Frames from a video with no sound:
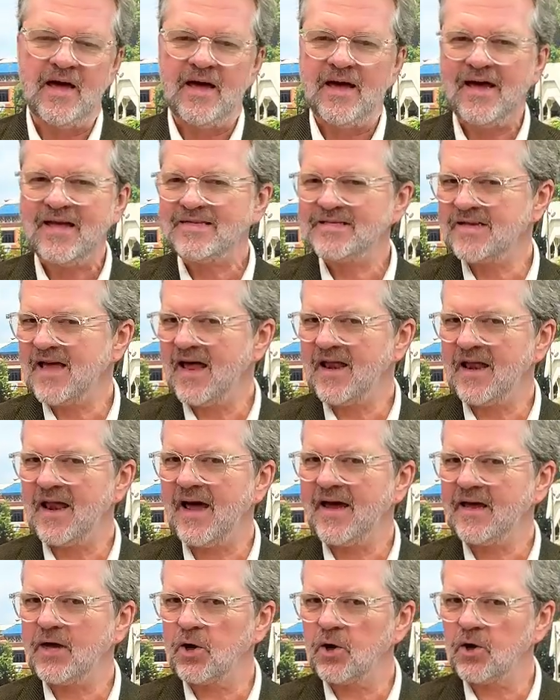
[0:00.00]
It's not
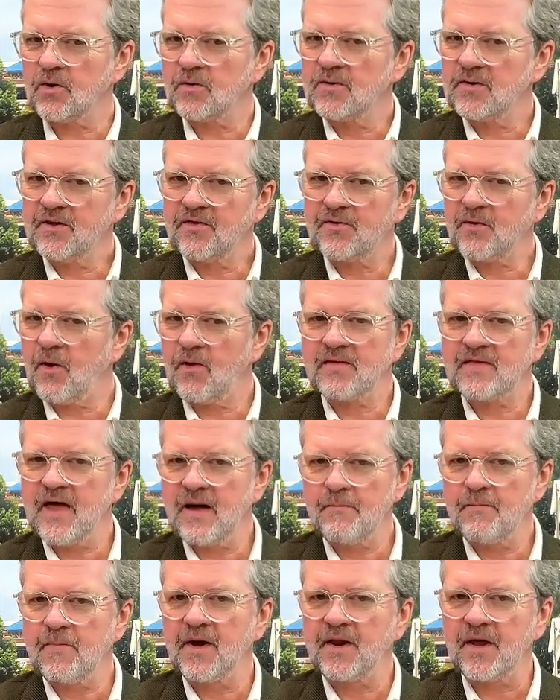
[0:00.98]
like you're throwing
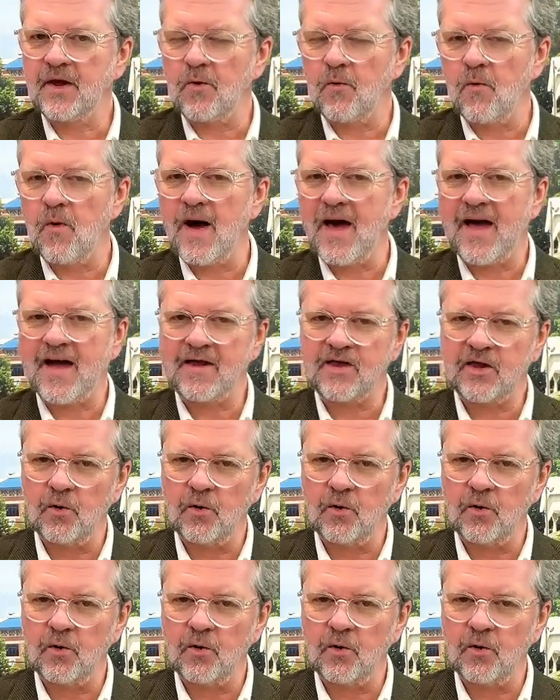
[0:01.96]
that money away.